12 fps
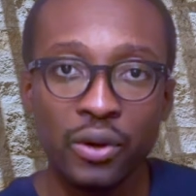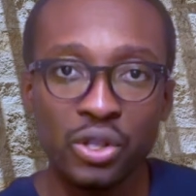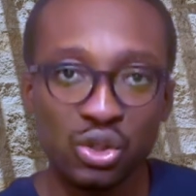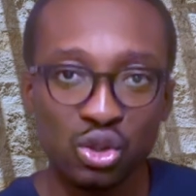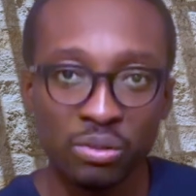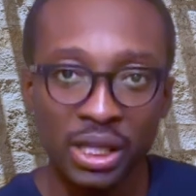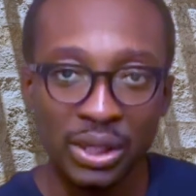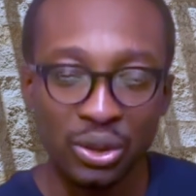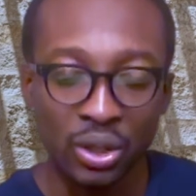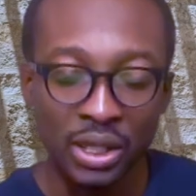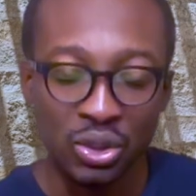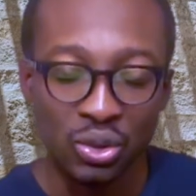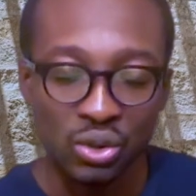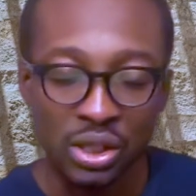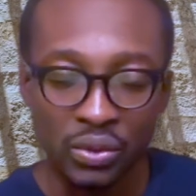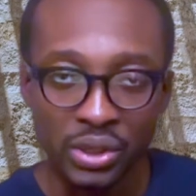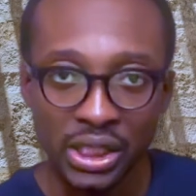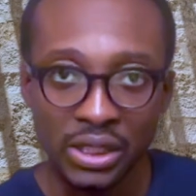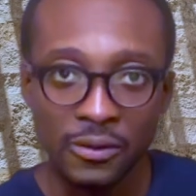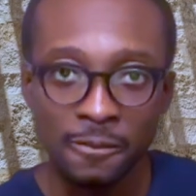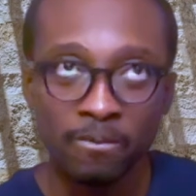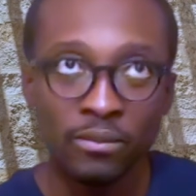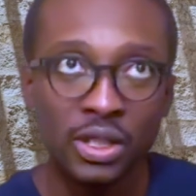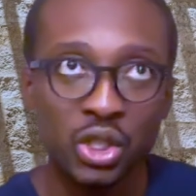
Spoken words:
$42 million total deal.